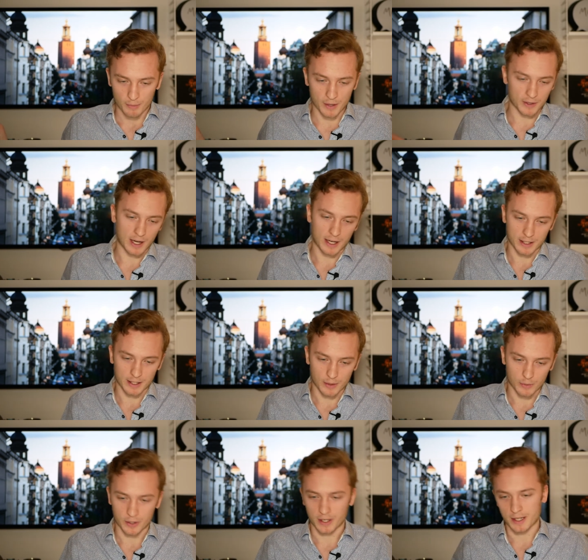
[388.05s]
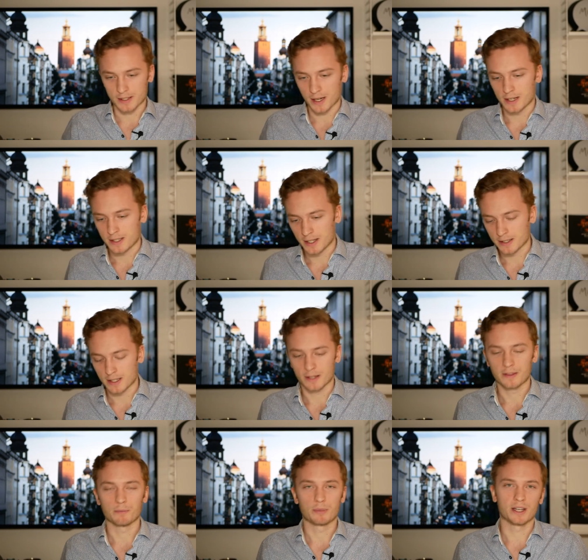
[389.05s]
about the Lightning Network and sidechains,
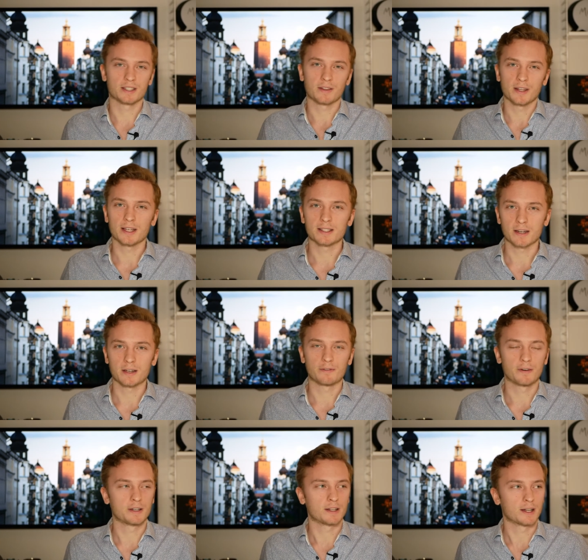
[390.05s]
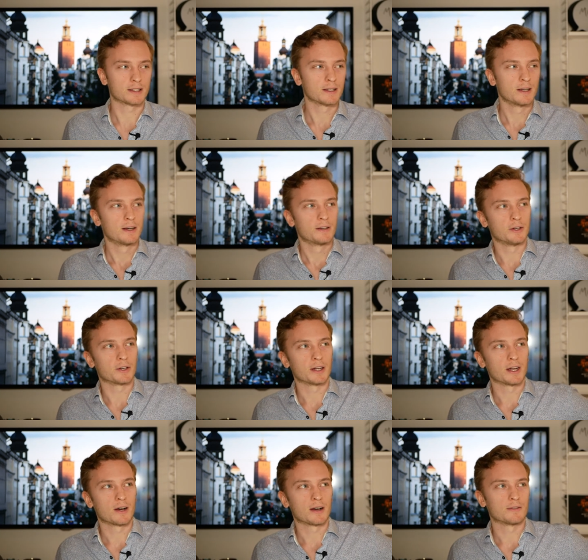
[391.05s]
and I because I think it's kind of funny that you
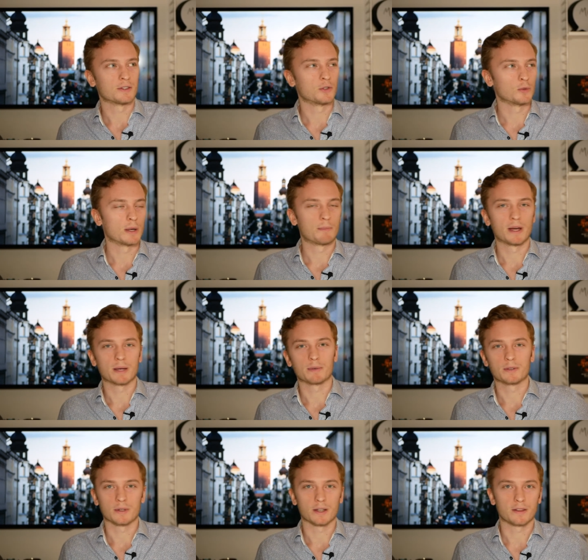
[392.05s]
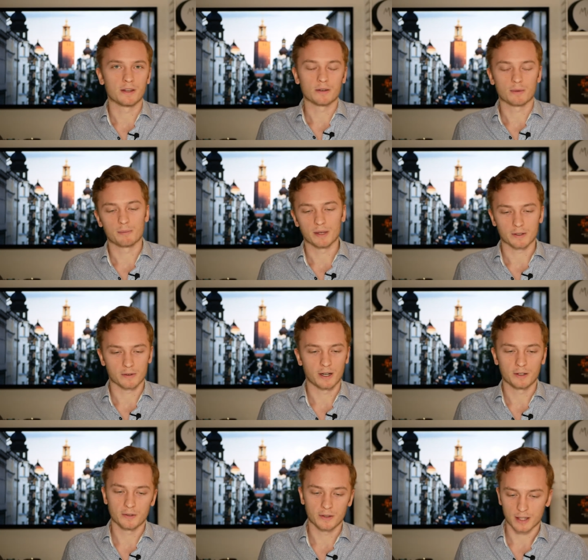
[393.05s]
can now have a two-way peg between Ethereum and Bitcoin.
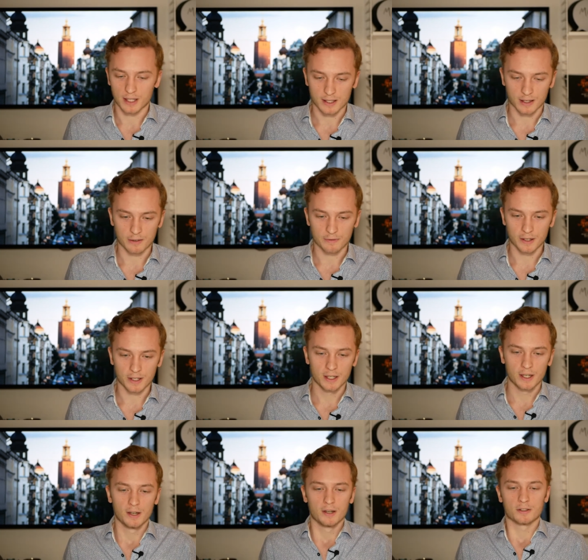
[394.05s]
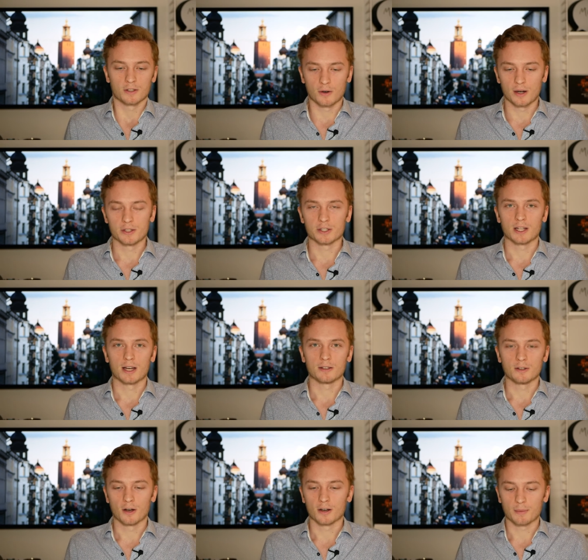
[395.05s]
I do think that's kind of funny, so I just like
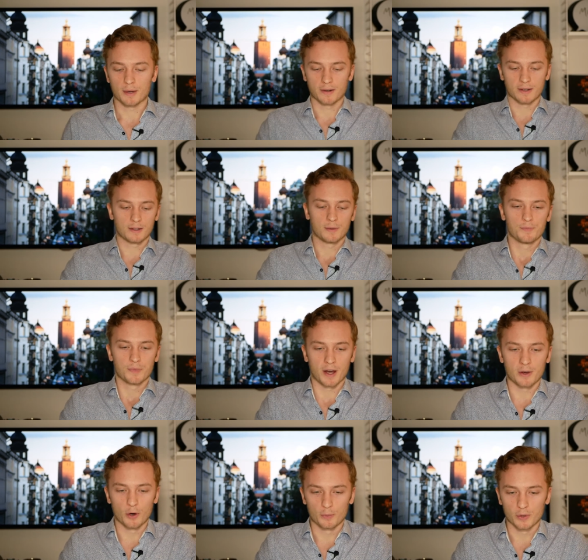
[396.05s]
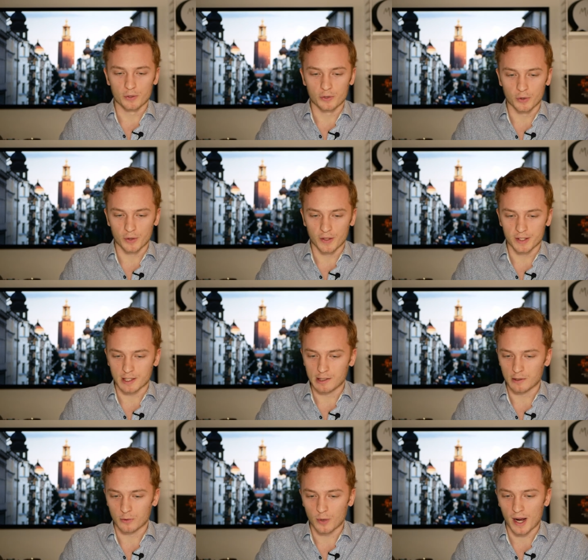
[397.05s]
to talk about it. I hope you enjoyed this
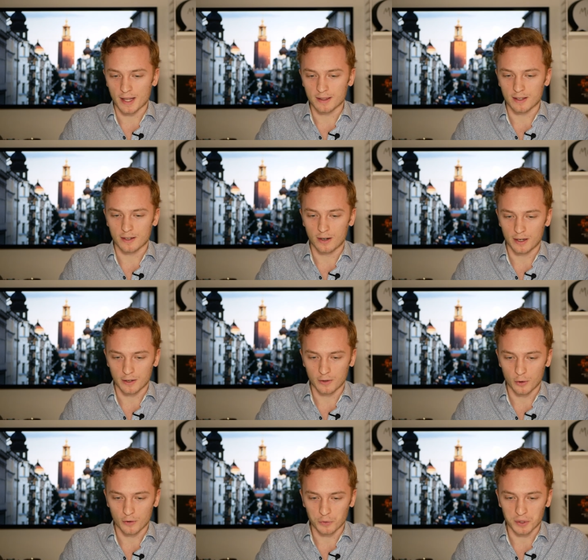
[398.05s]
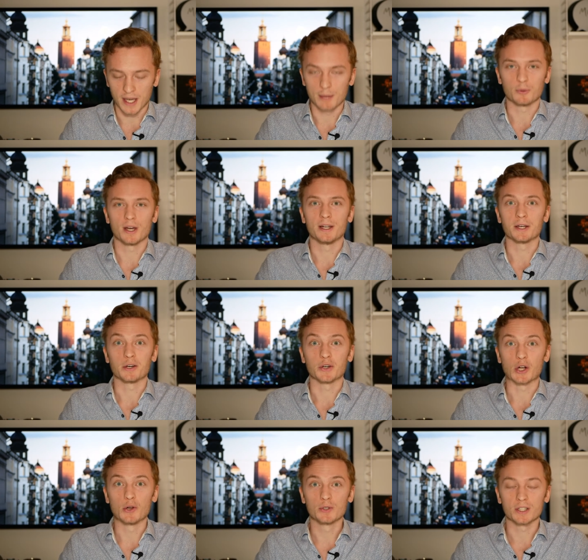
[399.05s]
little rant here. I don't know if we came to any
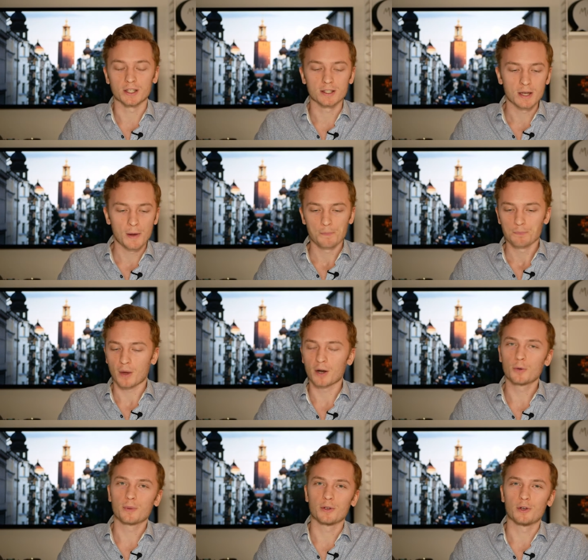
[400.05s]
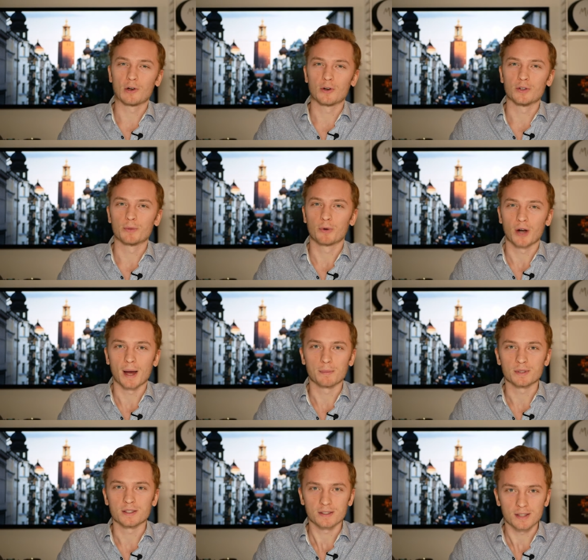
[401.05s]
conclusions, but I hope that you learned
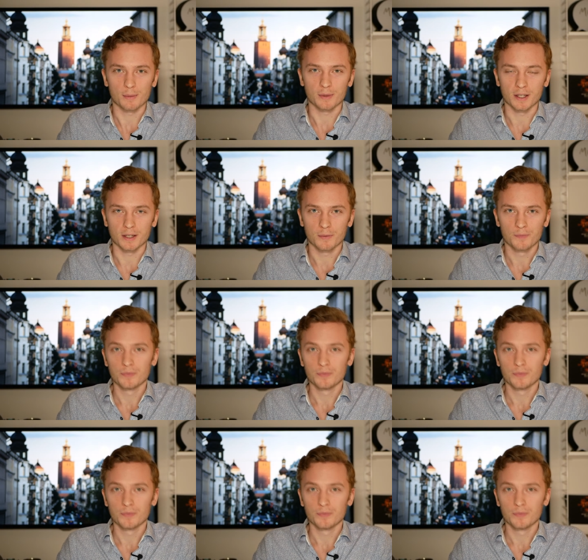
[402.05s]
perhaps something.